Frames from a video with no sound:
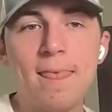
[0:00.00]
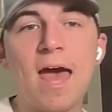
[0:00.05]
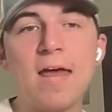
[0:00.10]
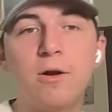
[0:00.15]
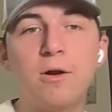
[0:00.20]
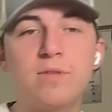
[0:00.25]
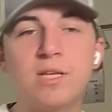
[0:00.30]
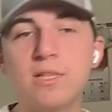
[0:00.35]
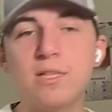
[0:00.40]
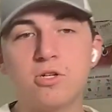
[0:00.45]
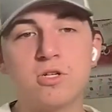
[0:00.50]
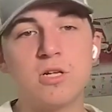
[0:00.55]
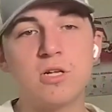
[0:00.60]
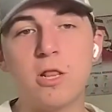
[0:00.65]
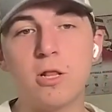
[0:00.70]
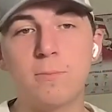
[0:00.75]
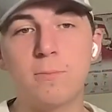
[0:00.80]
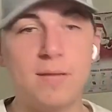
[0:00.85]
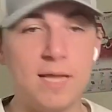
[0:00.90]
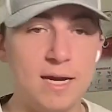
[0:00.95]
I don't think there's
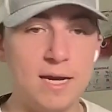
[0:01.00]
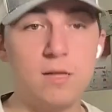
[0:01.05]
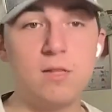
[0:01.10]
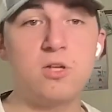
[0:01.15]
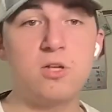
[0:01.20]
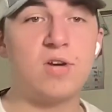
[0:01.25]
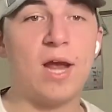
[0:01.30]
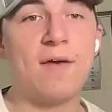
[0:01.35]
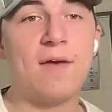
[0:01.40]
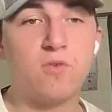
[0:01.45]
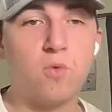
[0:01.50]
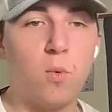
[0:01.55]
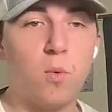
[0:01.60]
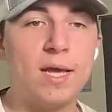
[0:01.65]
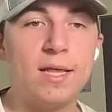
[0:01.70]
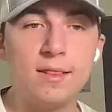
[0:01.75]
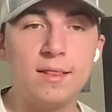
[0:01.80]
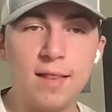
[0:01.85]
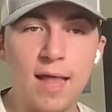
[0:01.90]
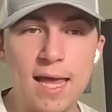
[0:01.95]
another player in the draft
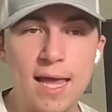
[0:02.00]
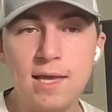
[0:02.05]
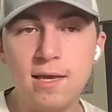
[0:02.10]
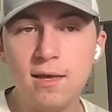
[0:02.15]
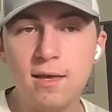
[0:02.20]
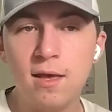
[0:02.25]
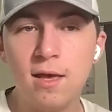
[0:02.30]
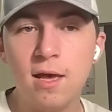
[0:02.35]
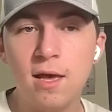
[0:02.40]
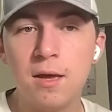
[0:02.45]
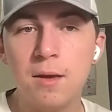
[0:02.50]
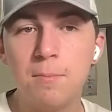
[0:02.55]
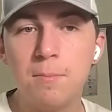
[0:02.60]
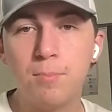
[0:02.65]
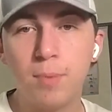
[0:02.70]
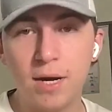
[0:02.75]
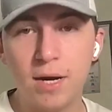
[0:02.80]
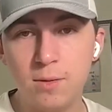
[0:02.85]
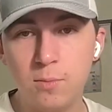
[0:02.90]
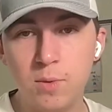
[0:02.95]
quite like
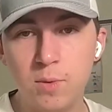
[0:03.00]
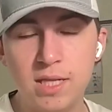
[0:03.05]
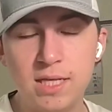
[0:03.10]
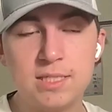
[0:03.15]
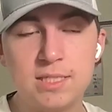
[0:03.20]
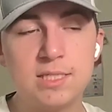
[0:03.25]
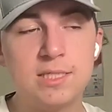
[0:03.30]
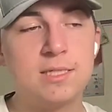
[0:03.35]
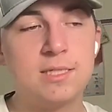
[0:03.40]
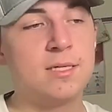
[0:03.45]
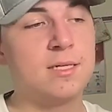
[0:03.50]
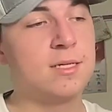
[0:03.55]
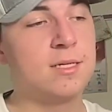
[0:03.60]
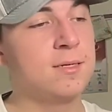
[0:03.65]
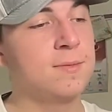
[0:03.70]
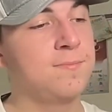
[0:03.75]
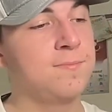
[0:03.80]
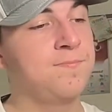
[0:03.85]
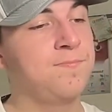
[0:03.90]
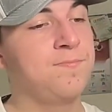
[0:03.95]
Braden Willis.
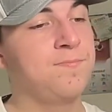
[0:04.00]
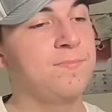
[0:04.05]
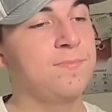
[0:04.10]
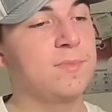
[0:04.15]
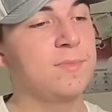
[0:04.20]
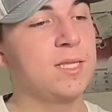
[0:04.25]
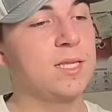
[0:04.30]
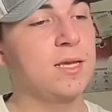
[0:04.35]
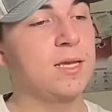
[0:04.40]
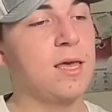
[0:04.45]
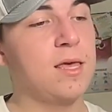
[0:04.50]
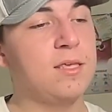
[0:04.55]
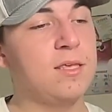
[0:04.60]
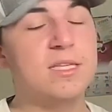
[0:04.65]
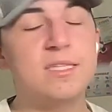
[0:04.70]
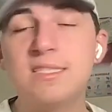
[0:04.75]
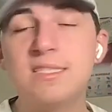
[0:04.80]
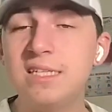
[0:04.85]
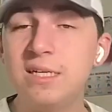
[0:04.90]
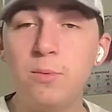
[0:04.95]

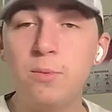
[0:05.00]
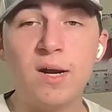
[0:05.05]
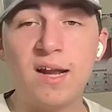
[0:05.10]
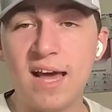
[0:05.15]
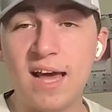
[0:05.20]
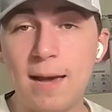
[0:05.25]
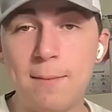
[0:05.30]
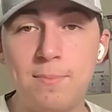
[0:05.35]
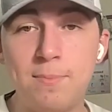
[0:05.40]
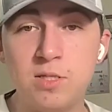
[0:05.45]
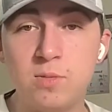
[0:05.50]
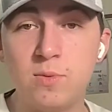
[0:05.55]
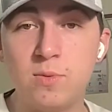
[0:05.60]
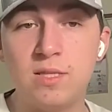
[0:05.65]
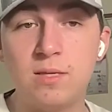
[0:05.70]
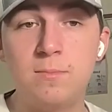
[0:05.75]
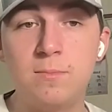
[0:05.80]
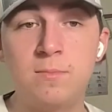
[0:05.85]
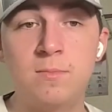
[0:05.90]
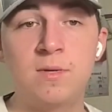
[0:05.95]
You see what happens
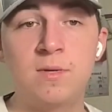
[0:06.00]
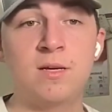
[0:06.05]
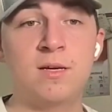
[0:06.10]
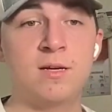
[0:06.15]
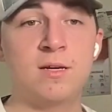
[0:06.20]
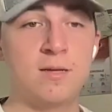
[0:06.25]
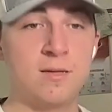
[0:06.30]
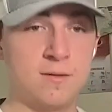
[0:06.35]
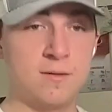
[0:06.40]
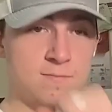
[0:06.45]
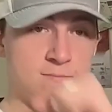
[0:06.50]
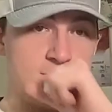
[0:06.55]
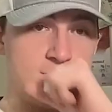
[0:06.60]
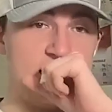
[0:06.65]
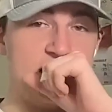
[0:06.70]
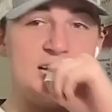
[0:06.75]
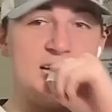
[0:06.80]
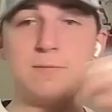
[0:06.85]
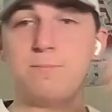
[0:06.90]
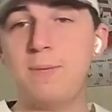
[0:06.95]
with him.
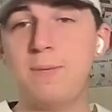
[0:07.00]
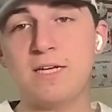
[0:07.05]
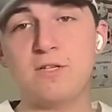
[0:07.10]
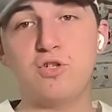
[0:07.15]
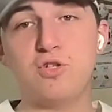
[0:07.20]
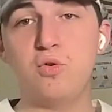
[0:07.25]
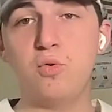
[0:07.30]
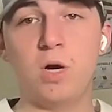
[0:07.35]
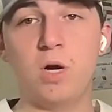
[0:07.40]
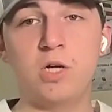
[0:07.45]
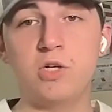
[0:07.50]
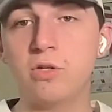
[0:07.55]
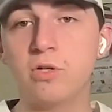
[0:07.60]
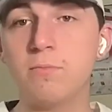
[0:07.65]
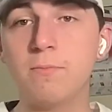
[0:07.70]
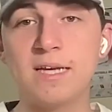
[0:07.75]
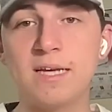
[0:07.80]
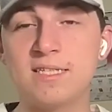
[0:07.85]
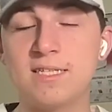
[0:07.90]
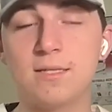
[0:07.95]
It's pick two
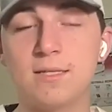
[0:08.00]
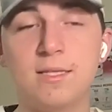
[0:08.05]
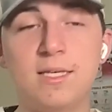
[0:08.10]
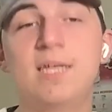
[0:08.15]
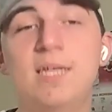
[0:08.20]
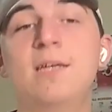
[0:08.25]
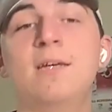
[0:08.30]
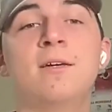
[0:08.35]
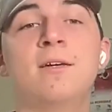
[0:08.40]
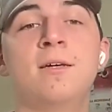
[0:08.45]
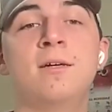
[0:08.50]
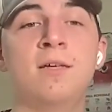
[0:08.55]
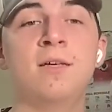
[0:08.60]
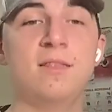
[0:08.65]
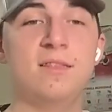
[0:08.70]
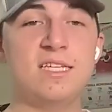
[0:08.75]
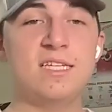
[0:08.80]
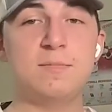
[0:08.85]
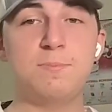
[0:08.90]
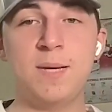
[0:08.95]
hundred, basically.
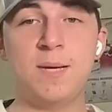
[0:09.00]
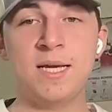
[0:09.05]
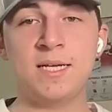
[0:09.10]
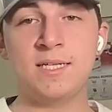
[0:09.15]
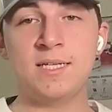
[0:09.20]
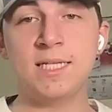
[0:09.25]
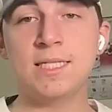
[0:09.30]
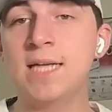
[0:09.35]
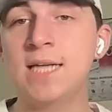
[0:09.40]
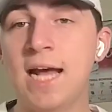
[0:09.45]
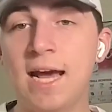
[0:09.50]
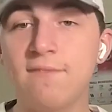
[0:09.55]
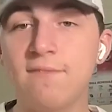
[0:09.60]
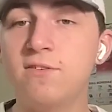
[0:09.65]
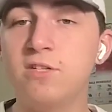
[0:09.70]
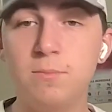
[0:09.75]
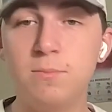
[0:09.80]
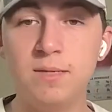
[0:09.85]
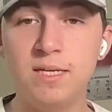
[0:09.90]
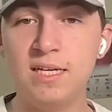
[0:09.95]
This pick doesn't
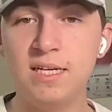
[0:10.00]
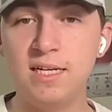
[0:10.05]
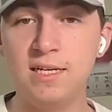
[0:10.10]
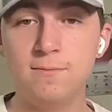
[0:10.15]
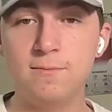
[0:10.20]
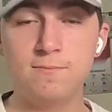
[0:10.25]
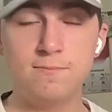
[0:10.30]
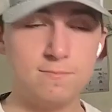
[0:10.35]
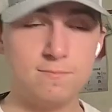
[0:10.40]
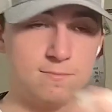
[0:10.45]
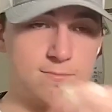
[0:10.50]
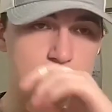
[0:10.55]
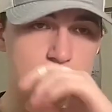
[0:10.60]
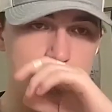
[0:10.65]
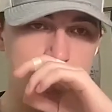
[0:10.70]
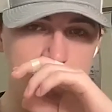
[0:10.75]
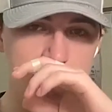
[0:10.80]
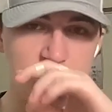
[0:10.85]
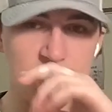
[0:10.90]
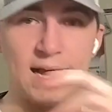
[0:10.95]
have to be
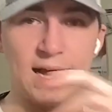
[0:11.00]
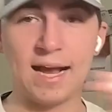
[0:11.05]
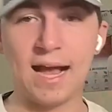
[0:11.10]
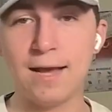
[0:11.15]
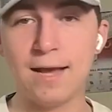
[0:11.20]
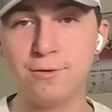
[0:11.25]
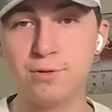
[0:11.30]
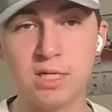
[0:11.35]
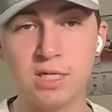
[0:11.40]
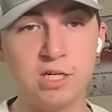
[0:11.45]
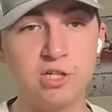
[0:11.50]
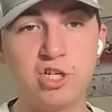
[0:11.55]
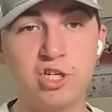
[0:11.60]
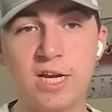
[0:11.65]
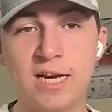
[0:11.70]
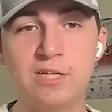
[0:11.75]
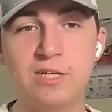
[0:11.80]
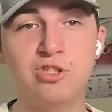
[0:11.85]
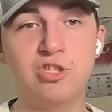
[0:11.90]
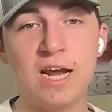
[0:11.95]
a guy who's going to
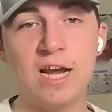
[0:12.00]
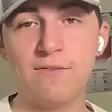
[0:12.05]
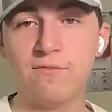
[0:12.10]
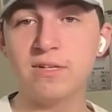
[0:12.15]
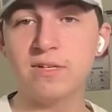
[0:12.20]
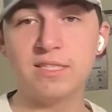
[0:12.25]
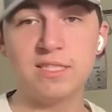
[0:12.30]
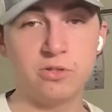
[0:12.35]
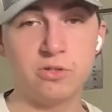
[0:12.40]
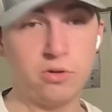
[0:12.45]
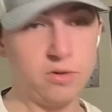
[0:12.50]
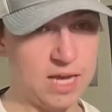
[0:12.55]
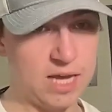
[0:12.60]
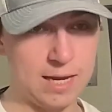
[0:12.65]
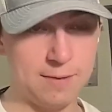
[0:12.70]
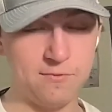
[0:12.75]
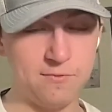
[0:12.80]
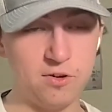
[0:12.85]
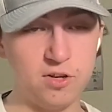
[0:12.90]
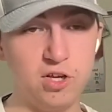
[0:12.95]
change every single
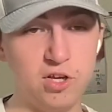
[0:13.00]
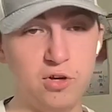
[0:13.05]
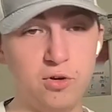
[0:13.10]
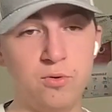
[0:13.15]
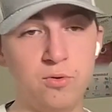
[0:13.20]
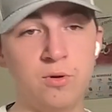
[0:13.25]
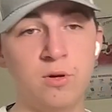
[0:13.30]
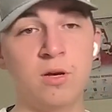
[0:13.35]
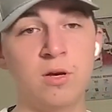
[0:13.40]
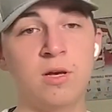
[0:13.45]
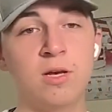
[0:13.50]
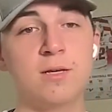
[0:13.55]
game for you.